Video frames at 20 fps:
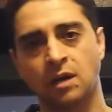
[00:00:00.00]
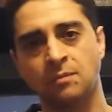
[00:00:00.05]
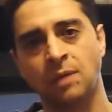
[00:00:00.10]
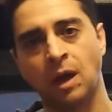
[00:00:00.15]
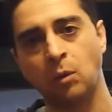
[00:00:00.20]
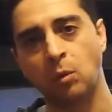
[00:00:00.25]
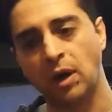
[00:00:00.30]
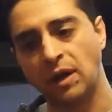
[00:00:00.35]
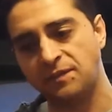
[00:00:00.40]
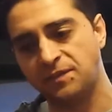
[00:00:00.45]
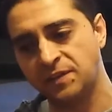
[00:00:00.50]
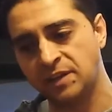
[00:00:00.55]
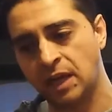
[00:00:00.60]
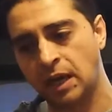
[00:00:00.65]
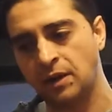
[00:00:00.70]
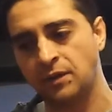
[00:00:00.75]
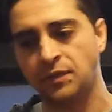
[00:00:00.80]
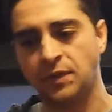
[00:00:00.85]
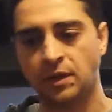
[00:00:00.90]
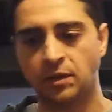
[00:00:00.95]
My wife and
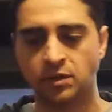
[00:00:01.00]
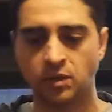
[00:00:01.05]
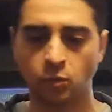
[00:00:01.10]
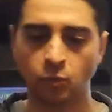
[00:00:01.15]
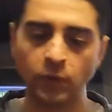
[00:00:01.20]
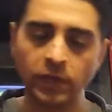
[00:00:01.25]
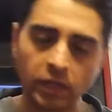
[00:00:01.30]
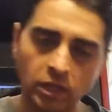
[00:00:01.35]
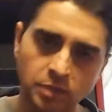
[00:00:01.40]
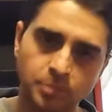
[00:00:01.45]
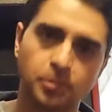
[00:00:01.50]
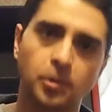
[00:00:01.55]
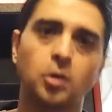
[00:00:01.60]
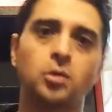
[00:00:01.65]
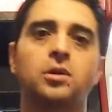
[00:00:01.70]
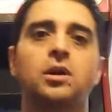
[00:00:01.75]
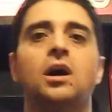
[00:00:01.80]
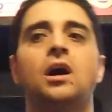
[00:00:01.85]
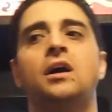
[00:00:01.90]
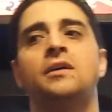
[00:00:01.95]
I are there. The wheels
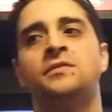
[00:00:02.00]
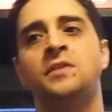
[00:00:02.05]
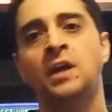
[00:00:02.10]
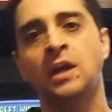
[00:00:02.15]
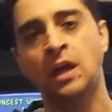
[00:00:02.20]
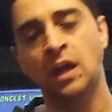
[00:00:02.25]
broke off.